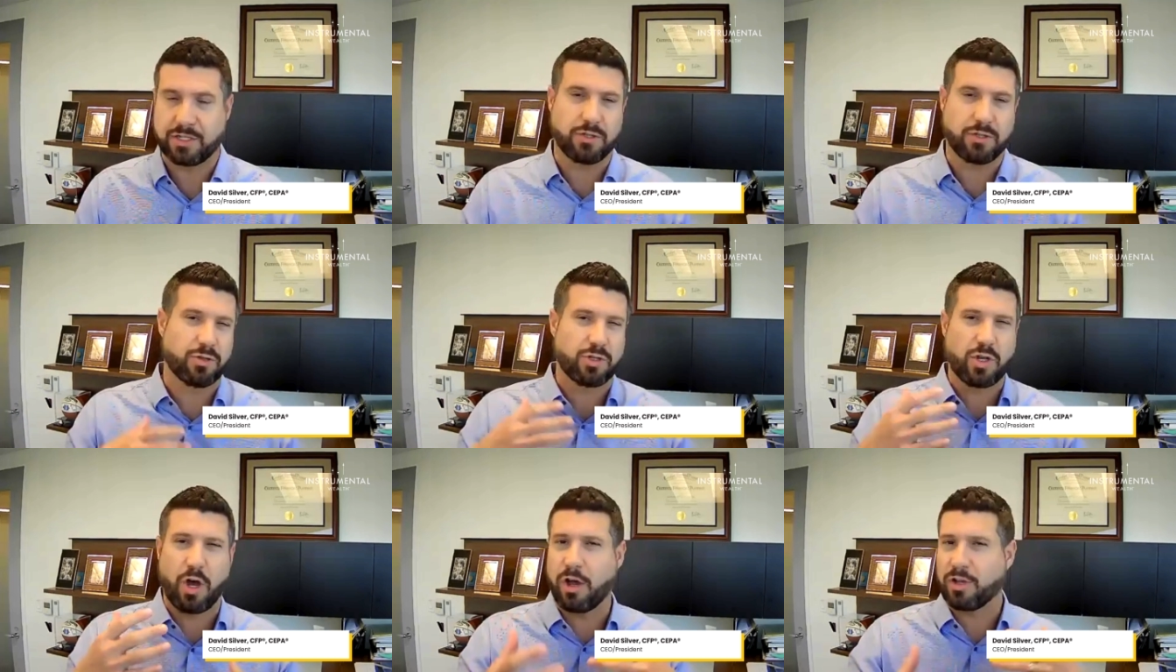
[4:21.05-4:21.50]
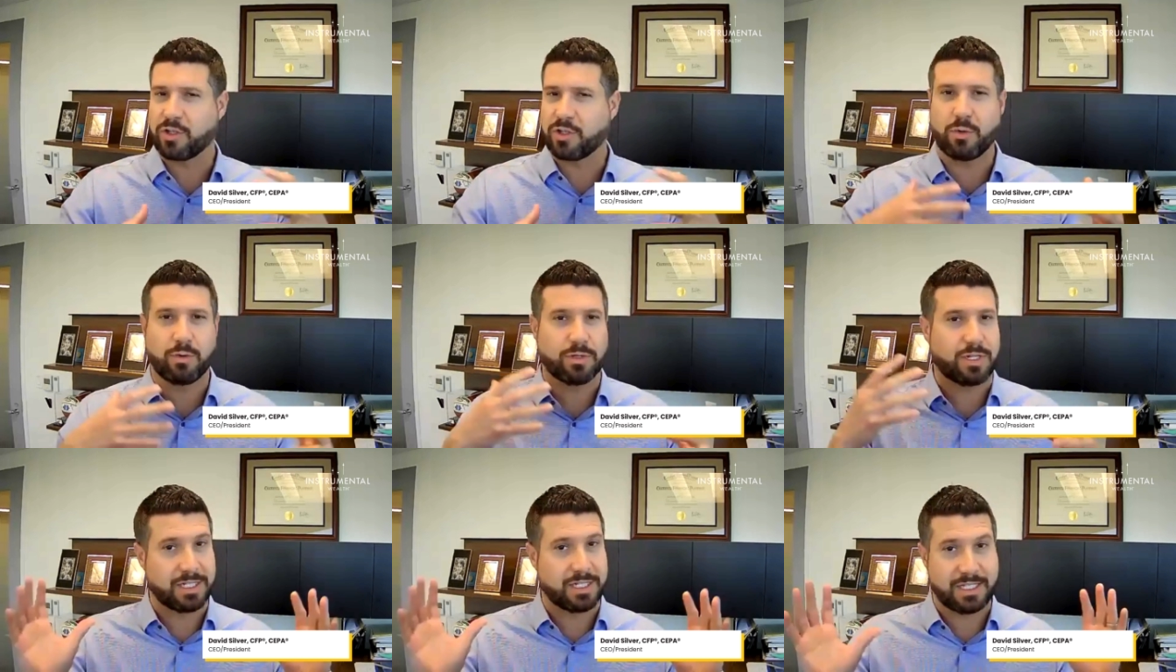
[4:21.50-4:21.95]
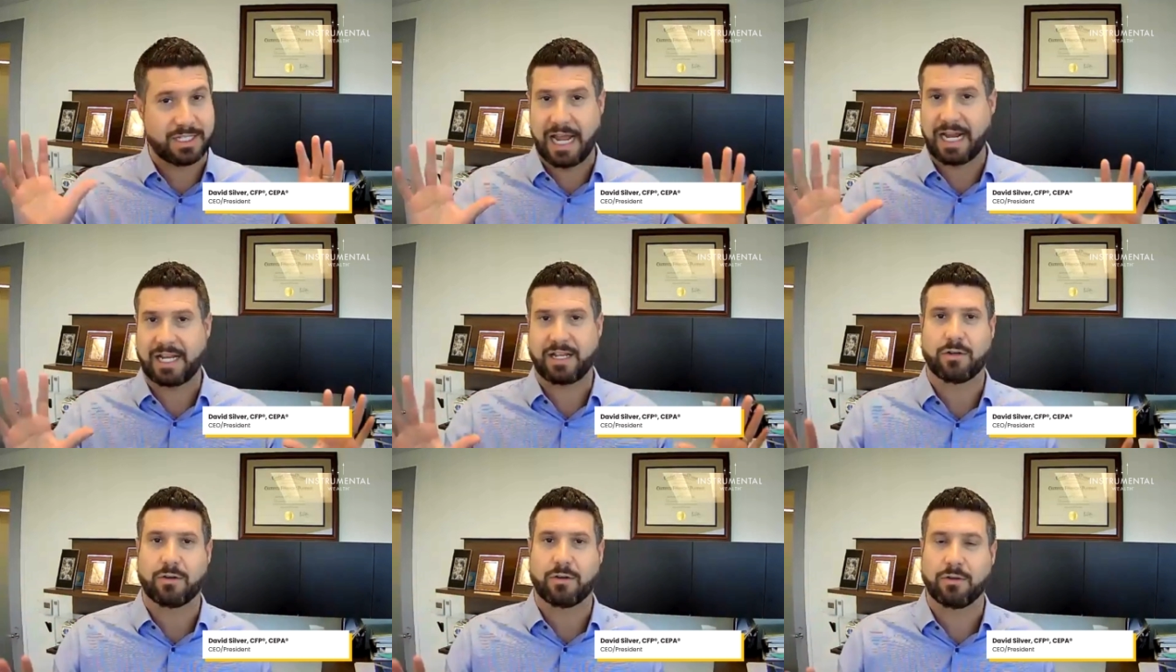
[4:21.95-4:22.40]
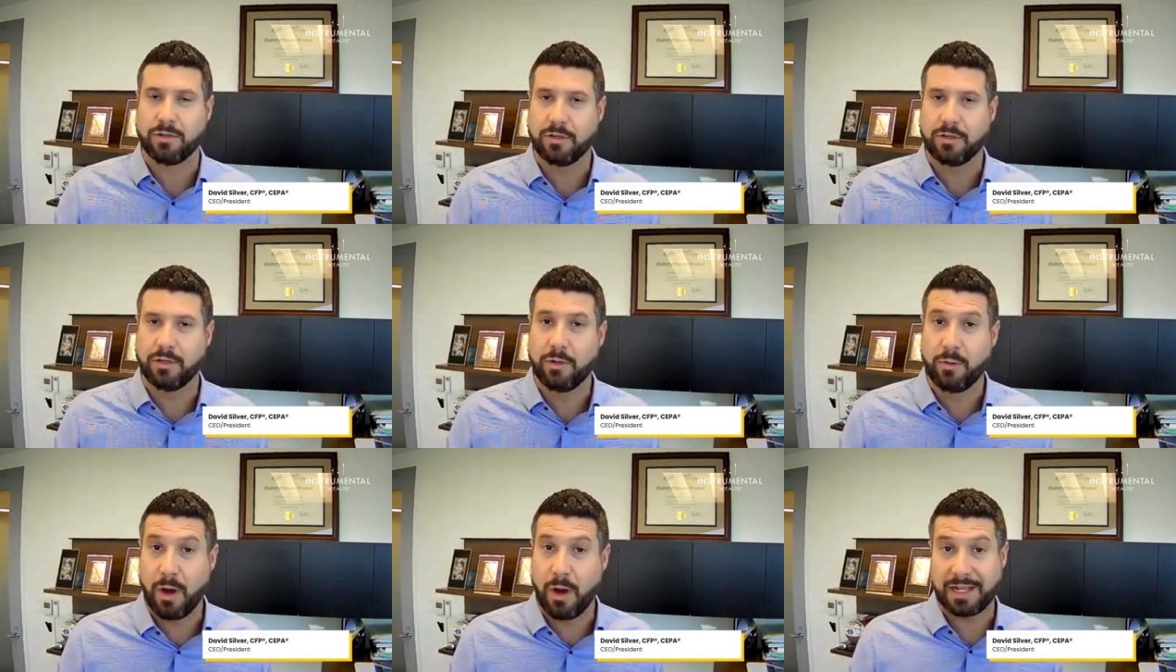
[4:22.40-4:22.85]
So there's all sorts of technical
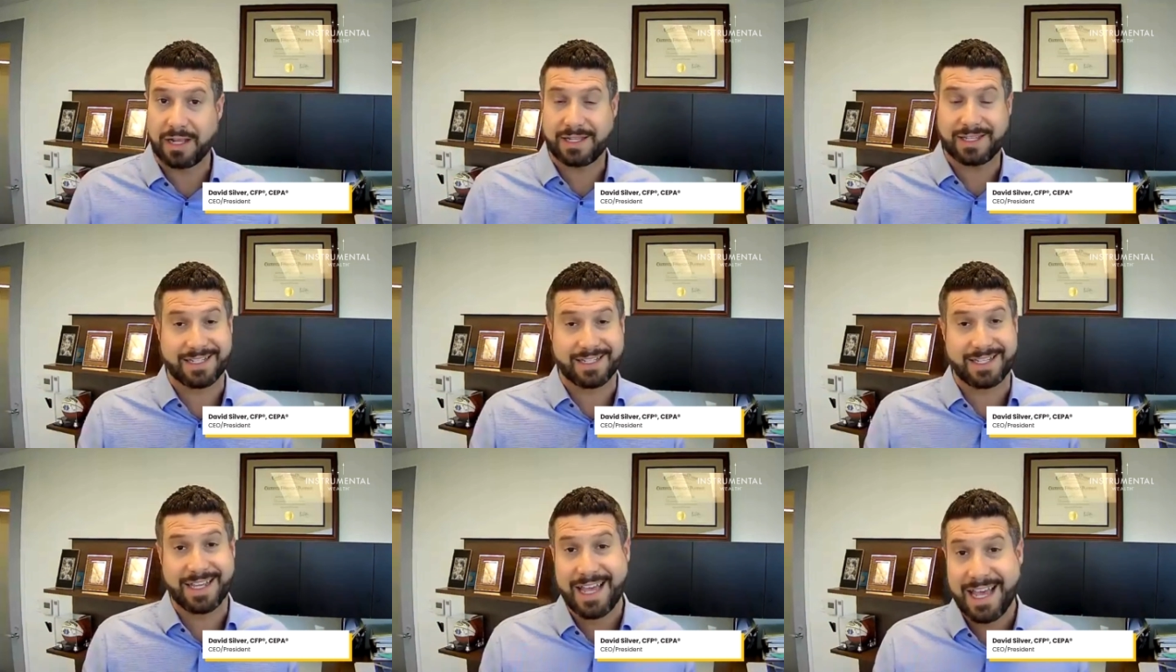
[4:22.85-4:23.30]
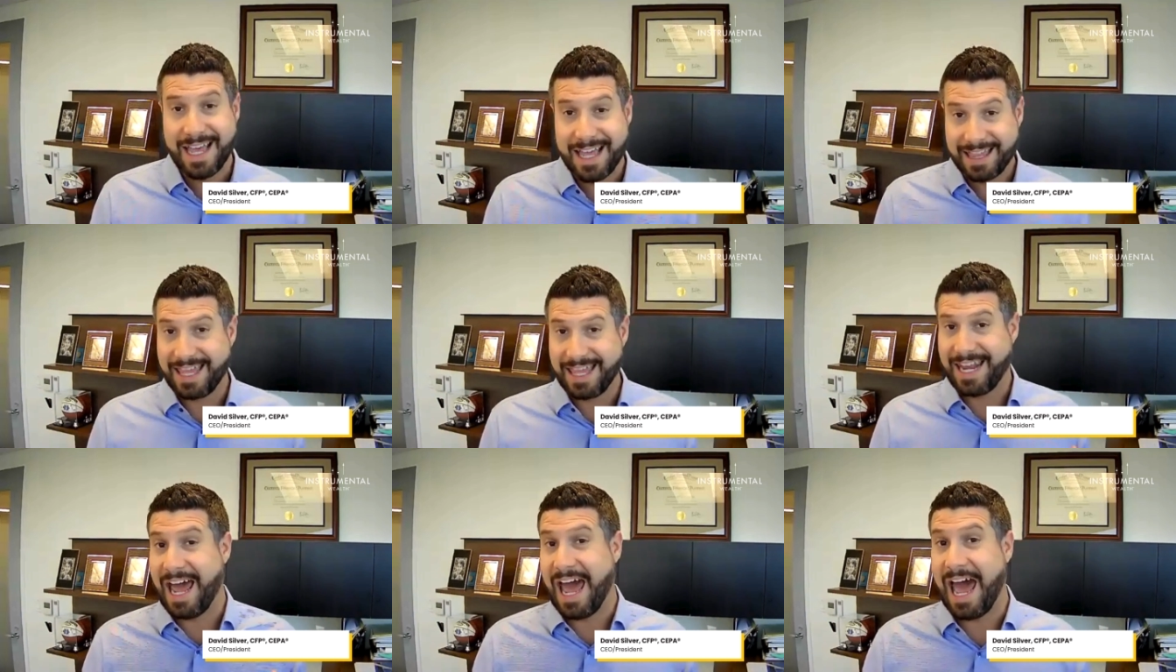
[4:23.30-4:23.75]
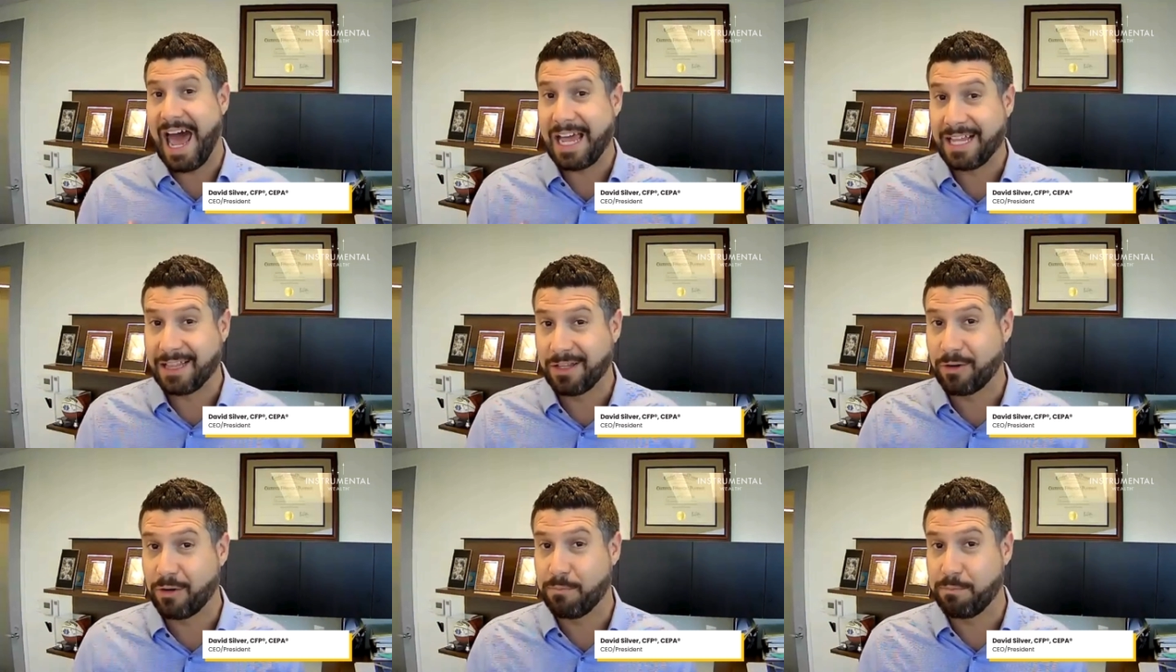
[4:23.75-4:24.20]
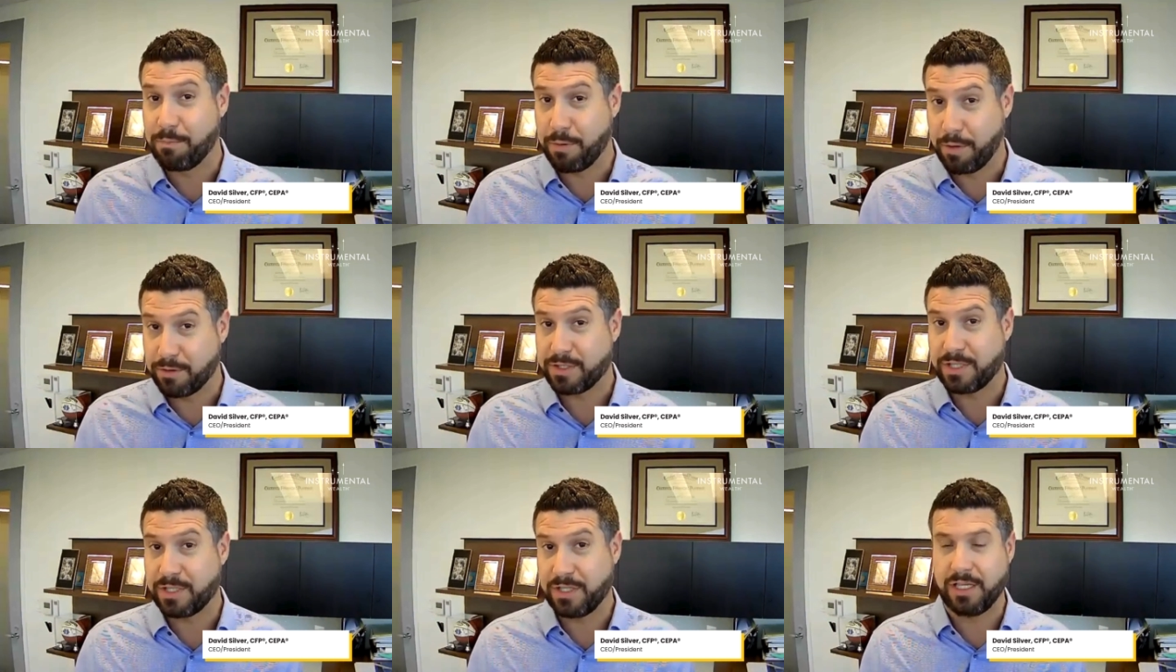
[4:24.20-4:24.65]
nuances that I learned
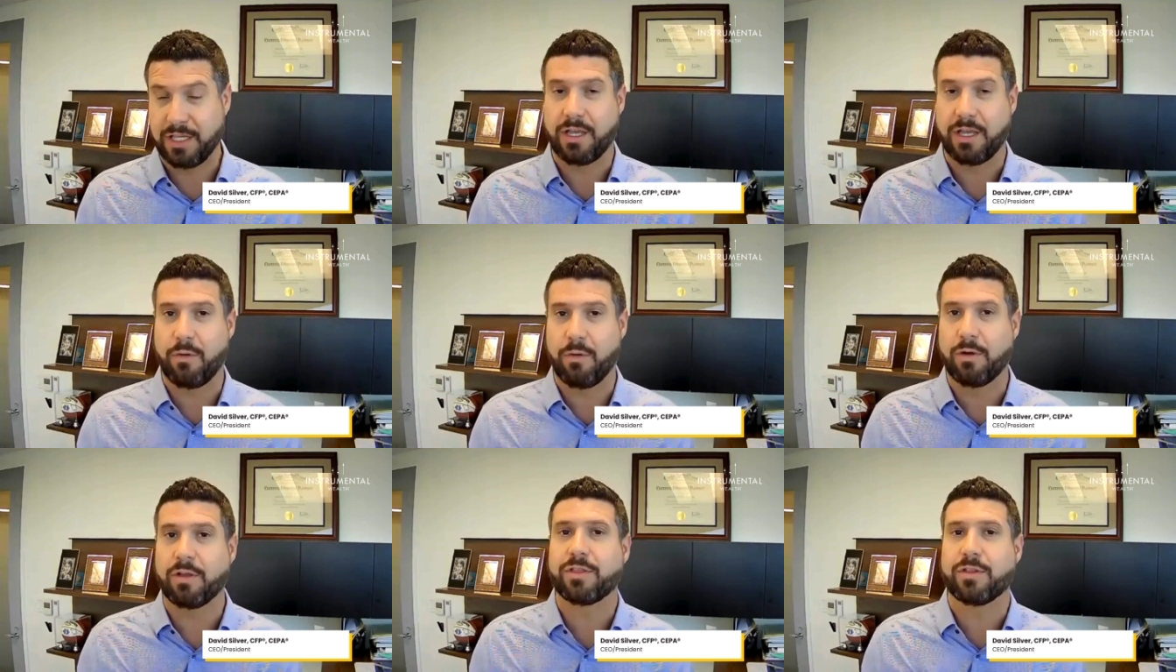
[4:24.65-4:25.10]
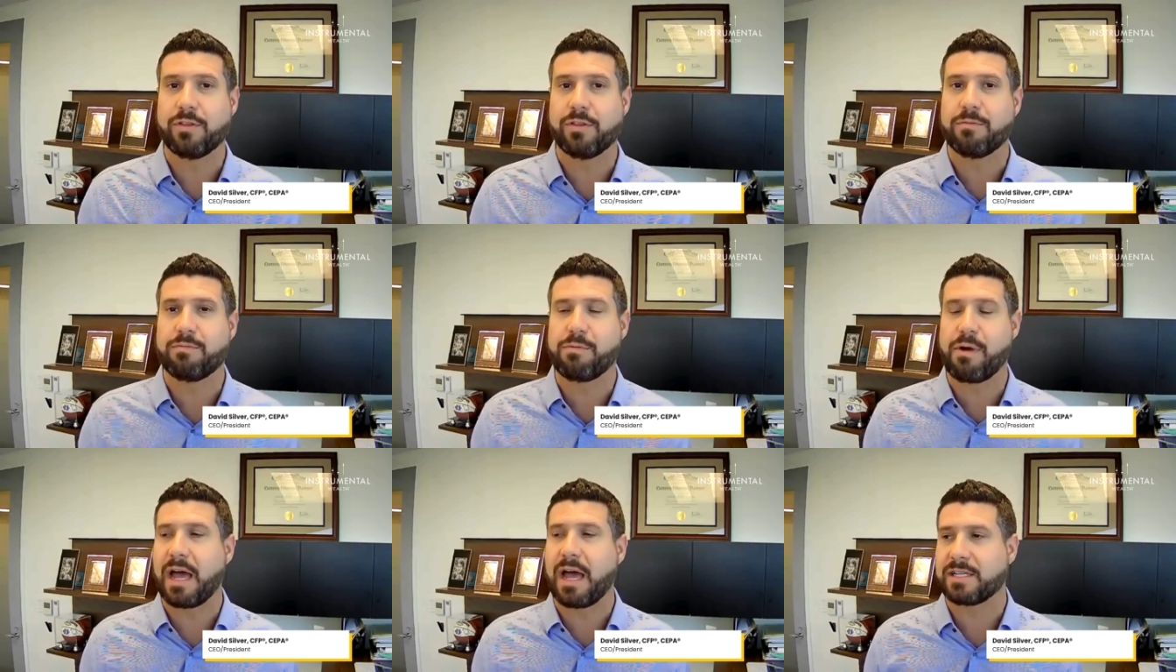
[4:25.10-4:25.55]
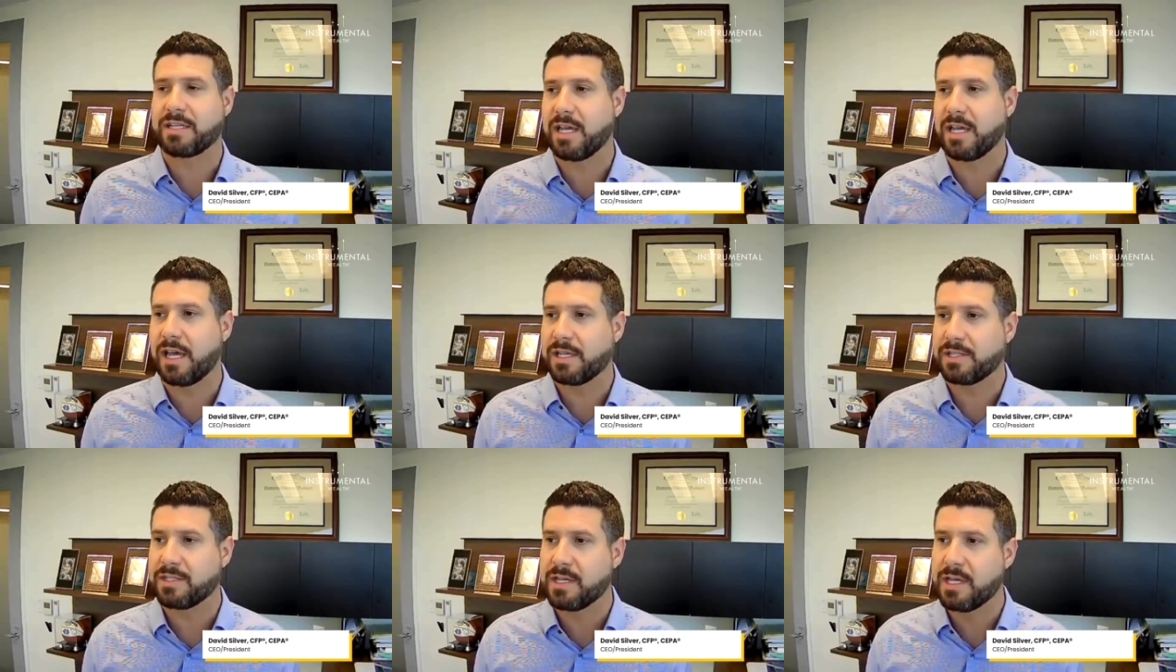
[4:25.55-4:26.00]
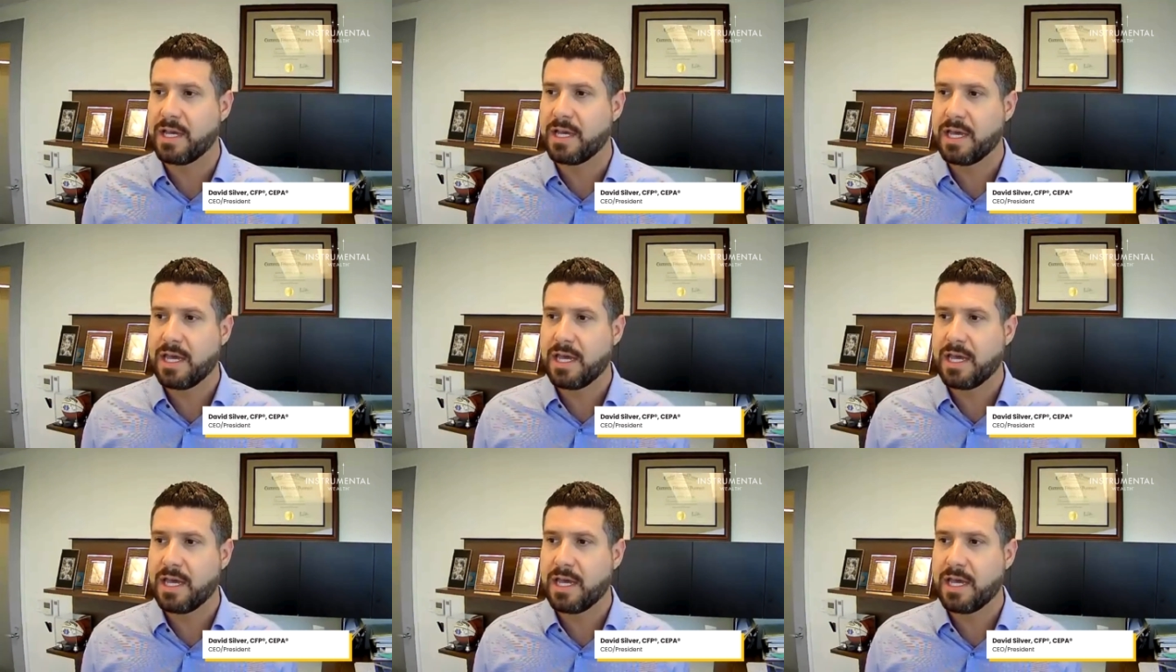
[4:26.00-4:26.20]
personally going through the process.